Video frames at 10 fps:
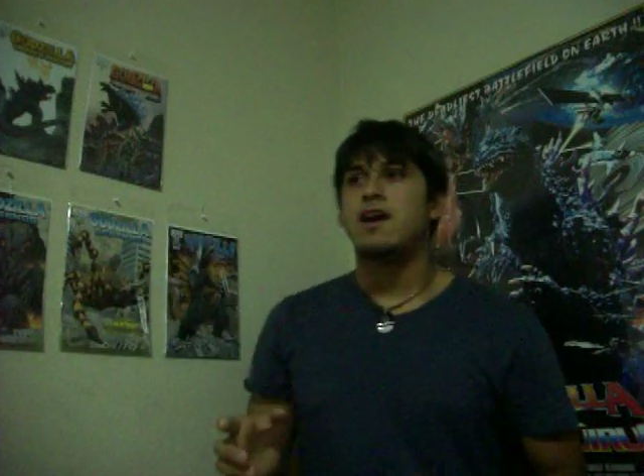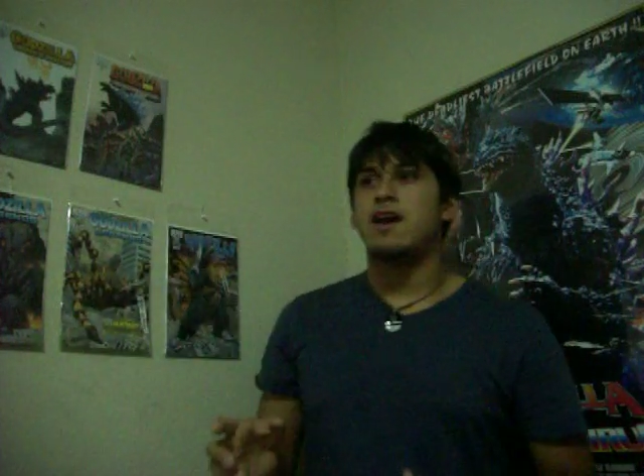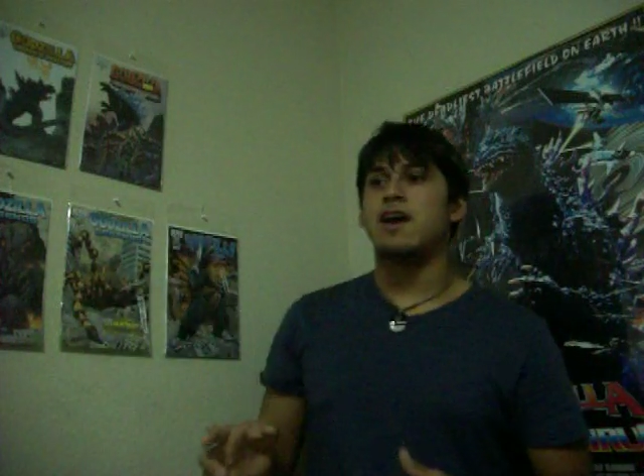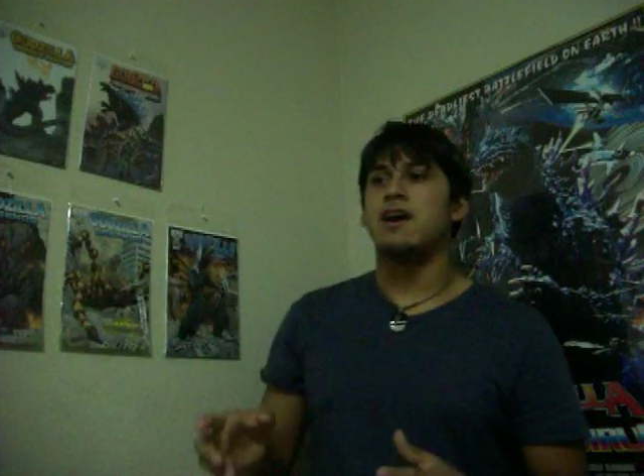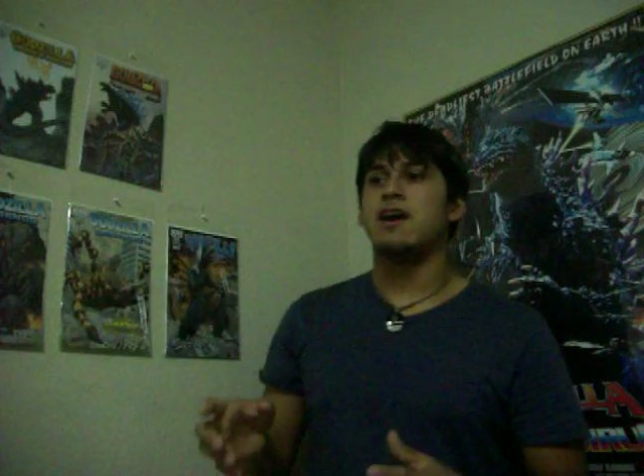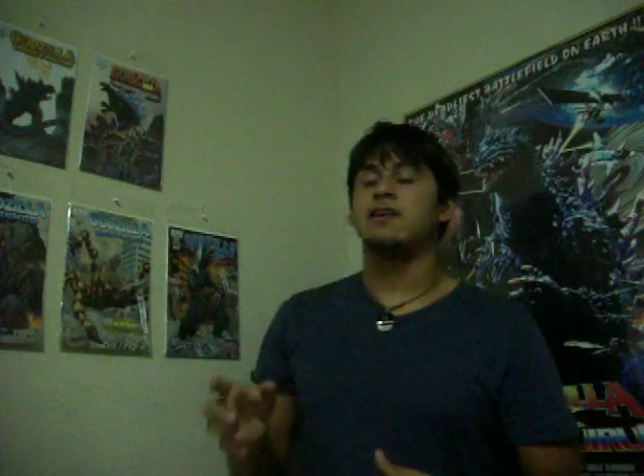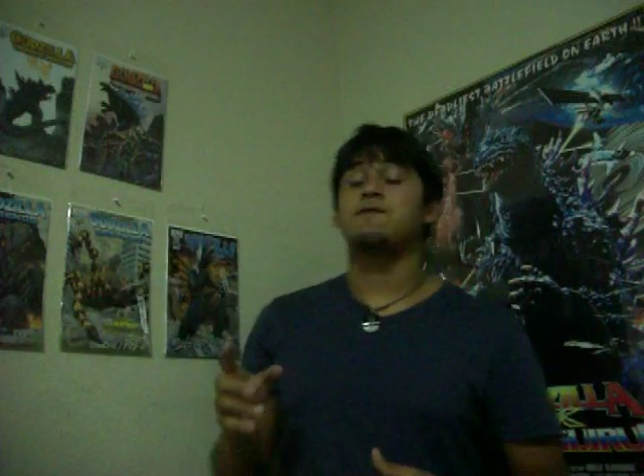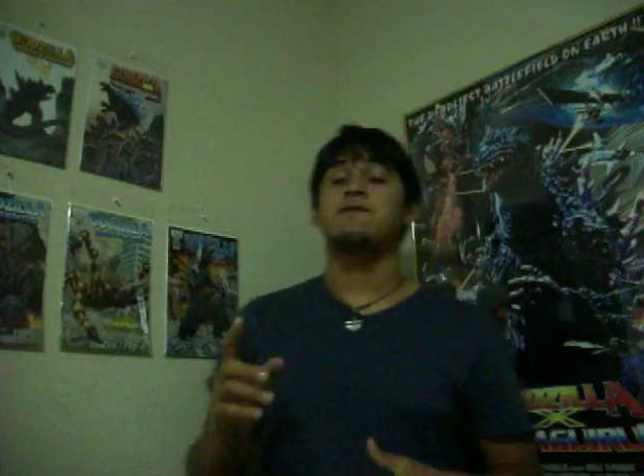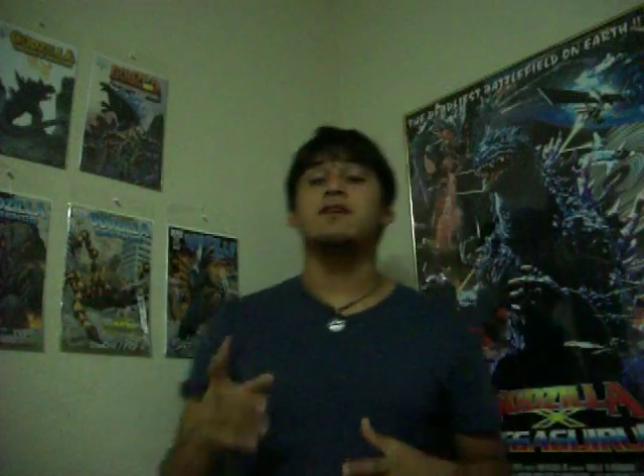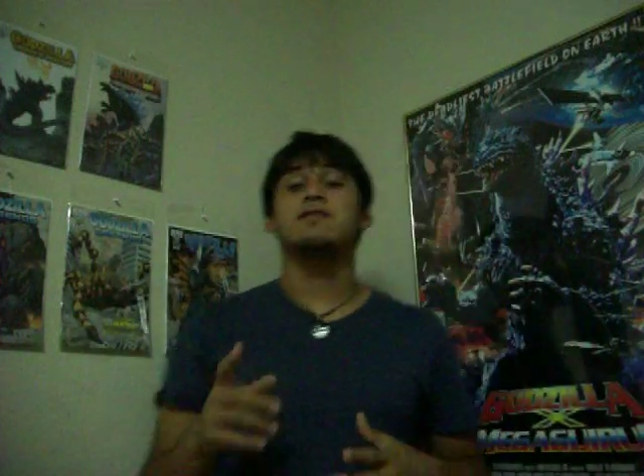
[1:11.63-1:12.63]
And
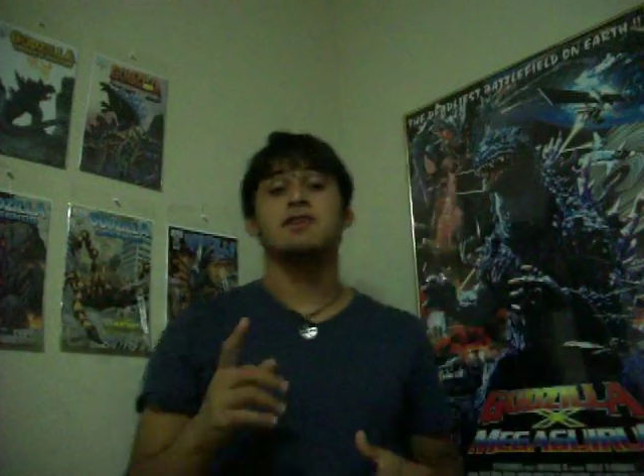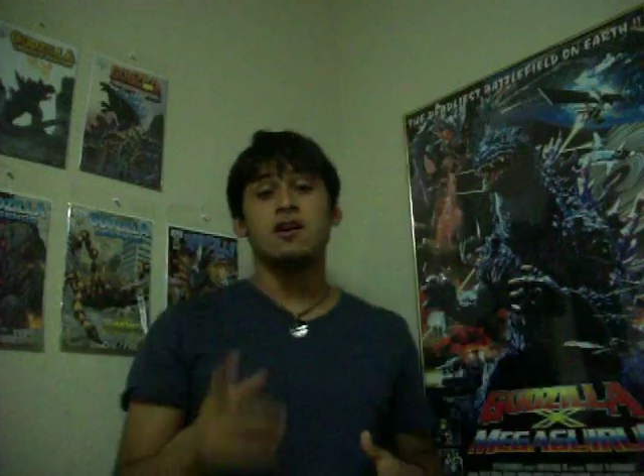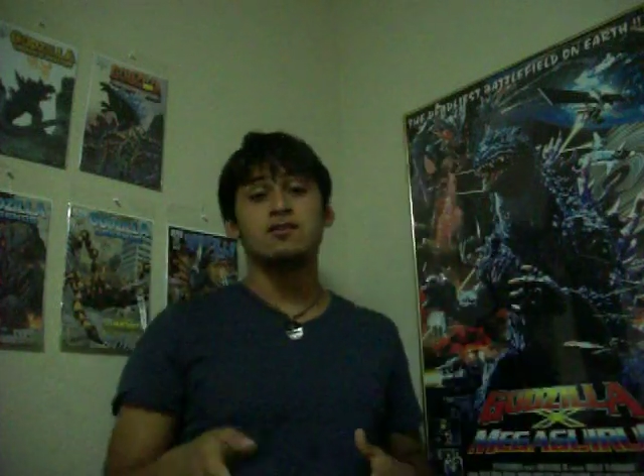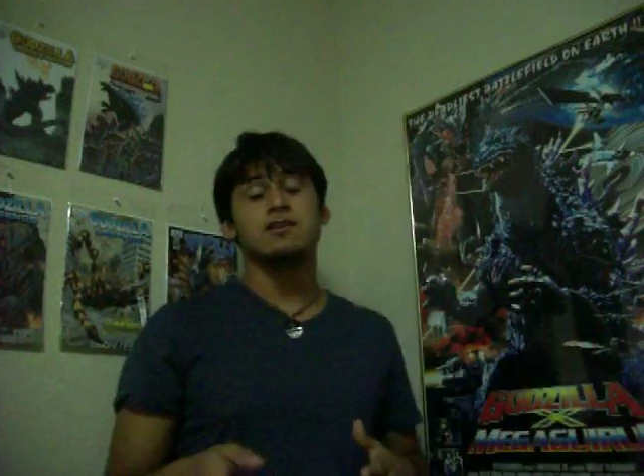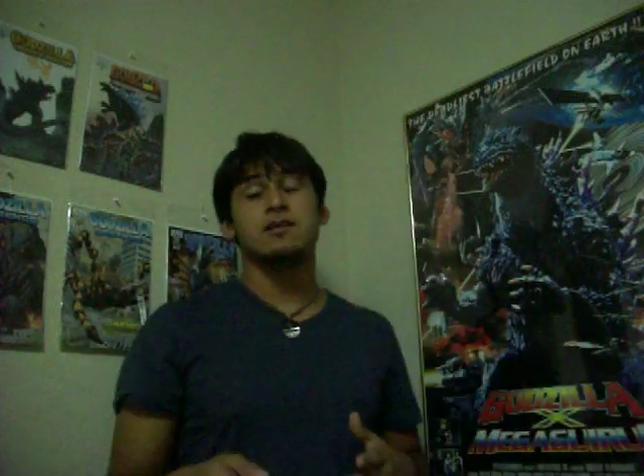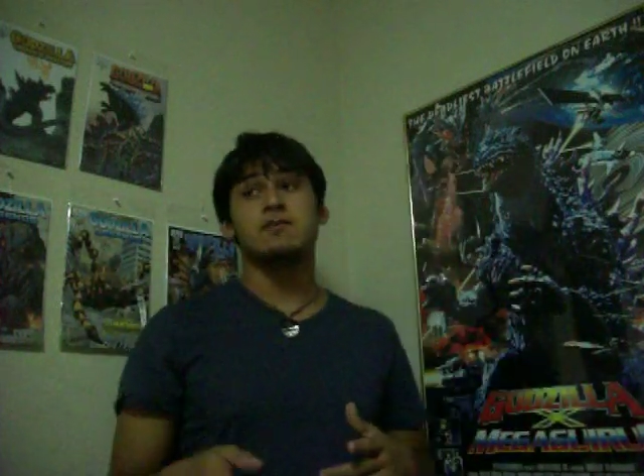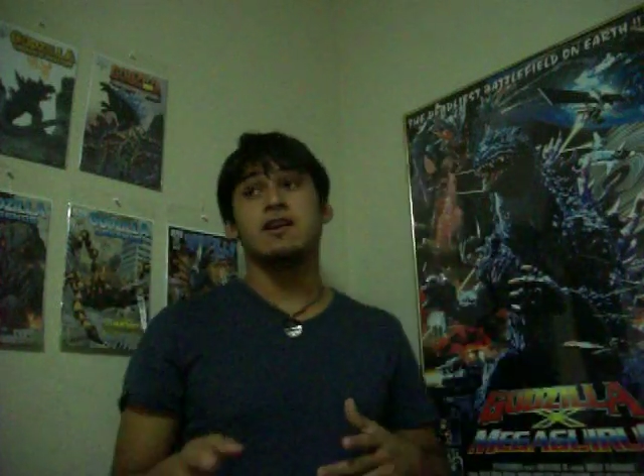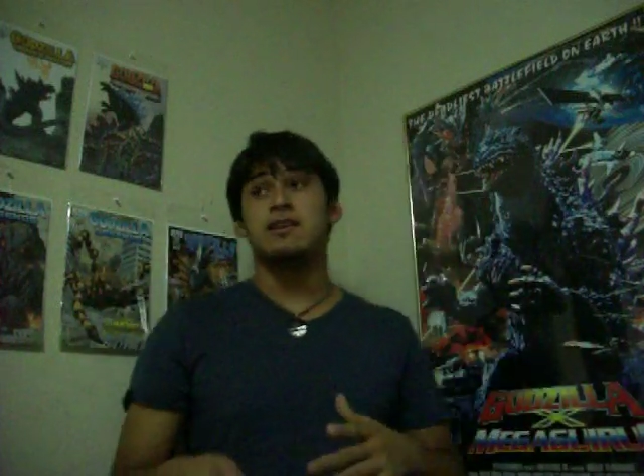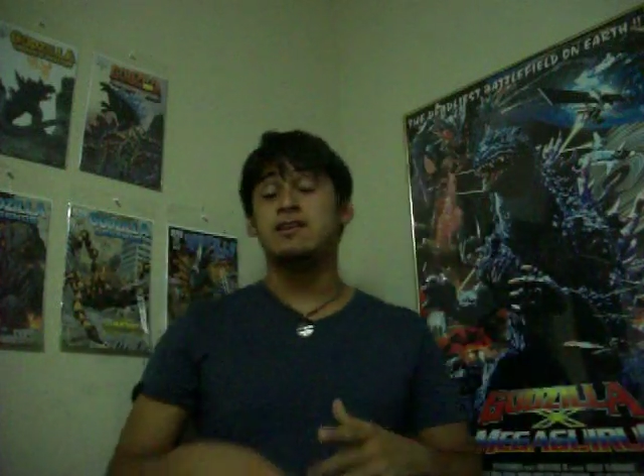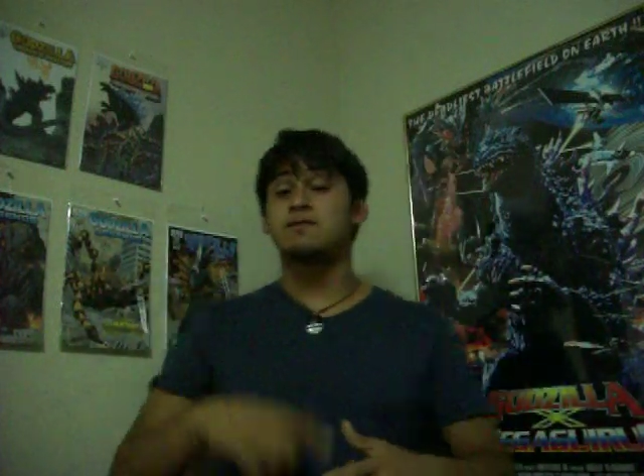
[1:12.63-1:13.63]
Frank tells him
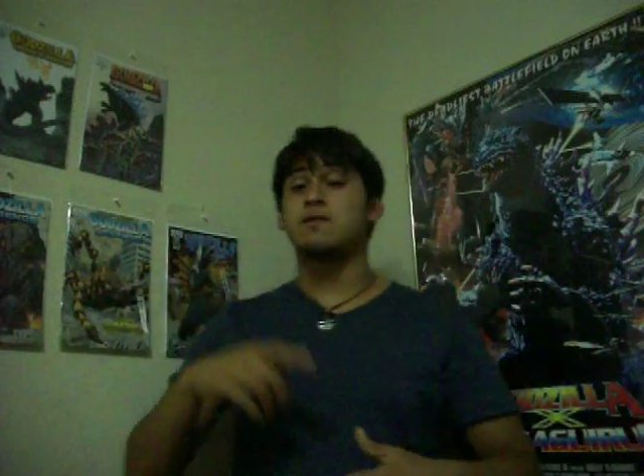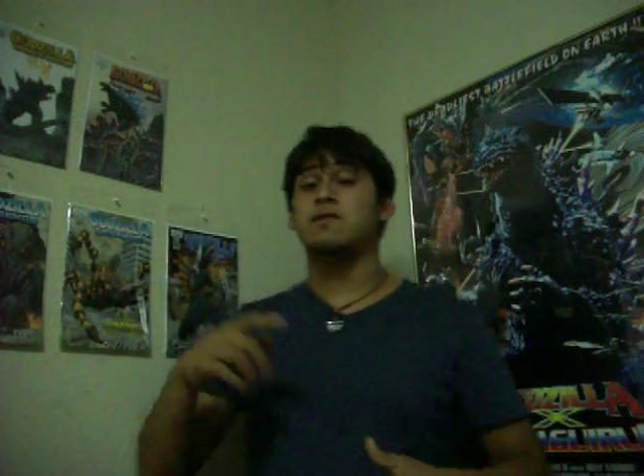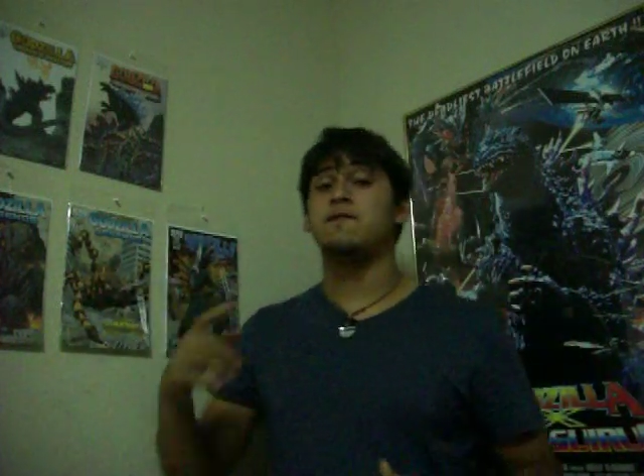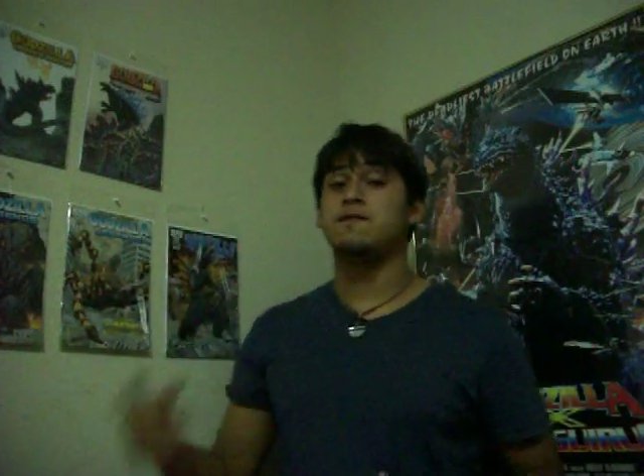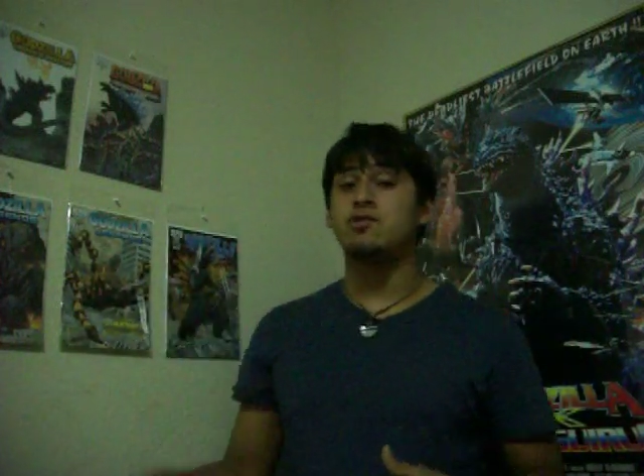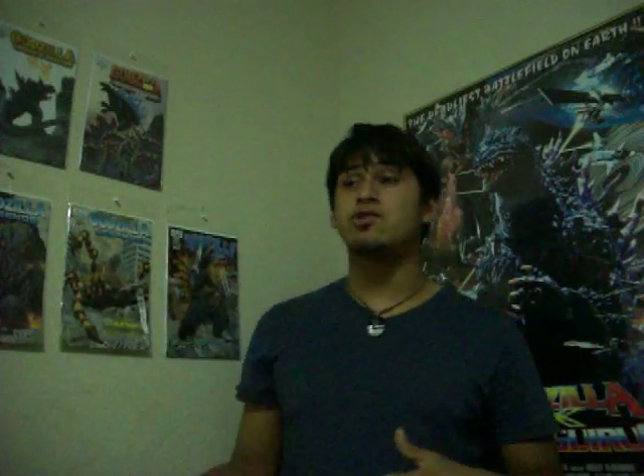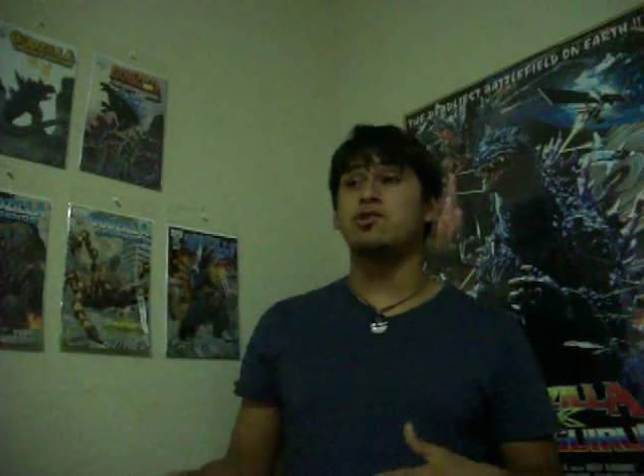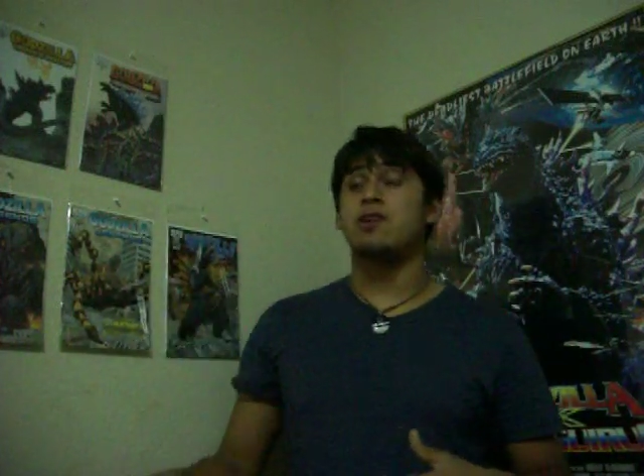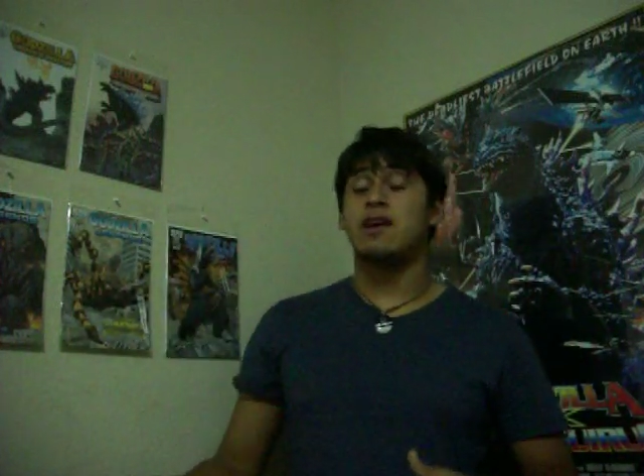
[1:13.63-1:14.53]
that he's from the future,